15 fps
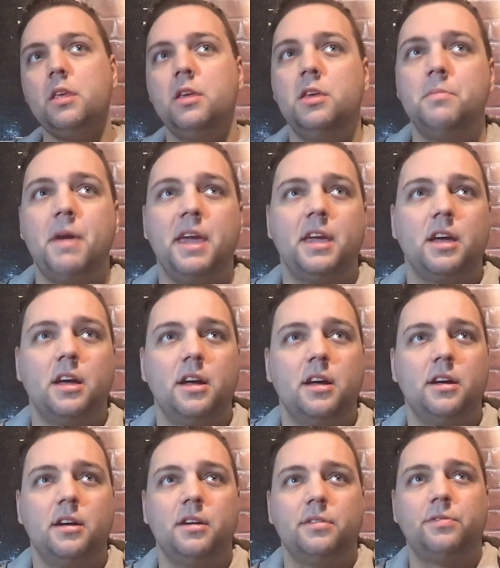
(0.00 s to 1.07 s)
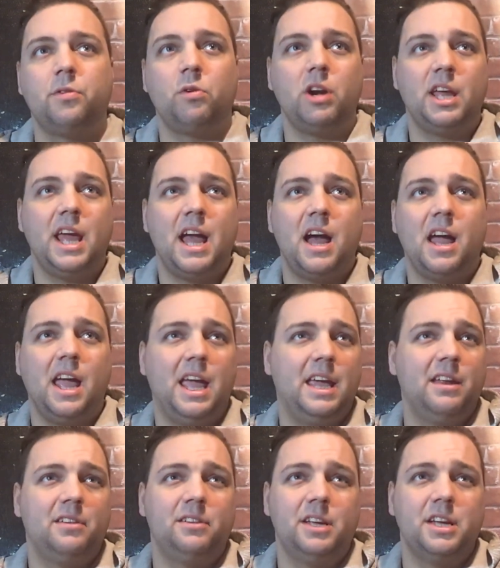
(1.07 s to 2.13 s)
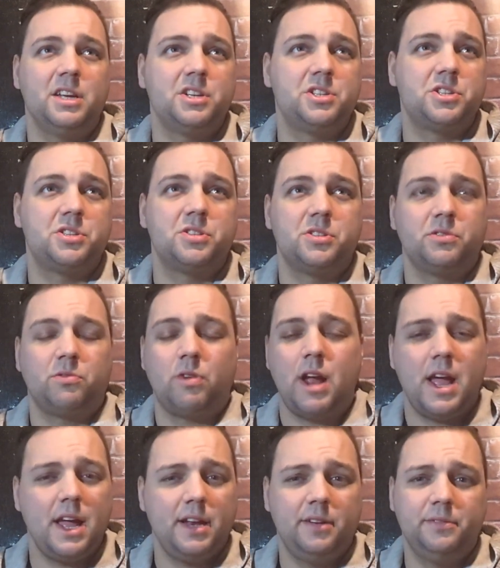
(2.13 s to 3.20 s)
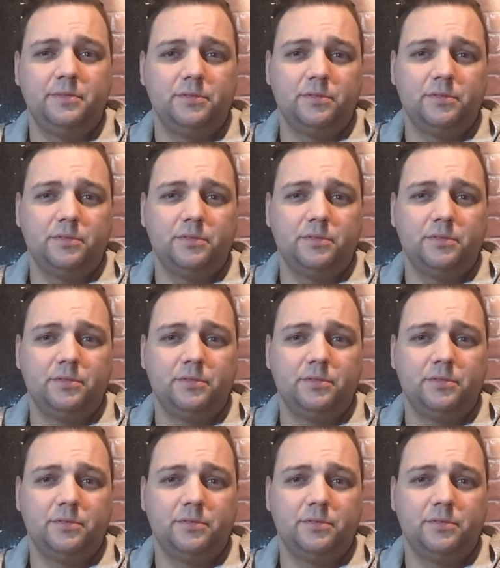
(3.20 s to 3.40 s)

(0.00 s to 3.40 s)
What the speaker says: You make a 48-inch red